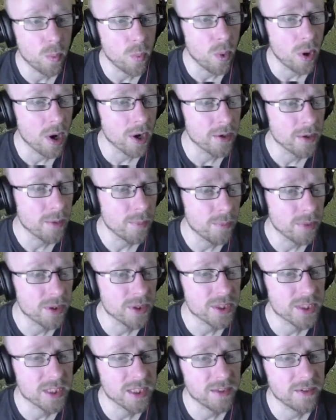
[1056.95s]
1
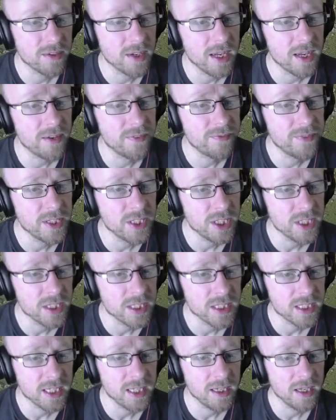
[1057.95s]
plus the
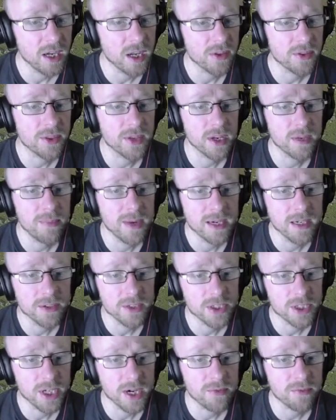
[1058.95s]
efficiency of the command of the
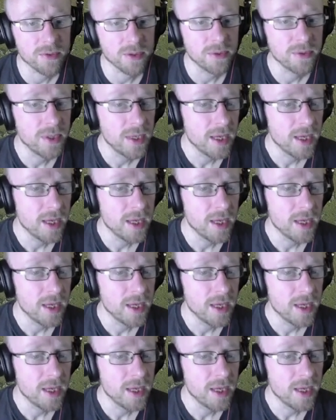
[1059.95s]
general.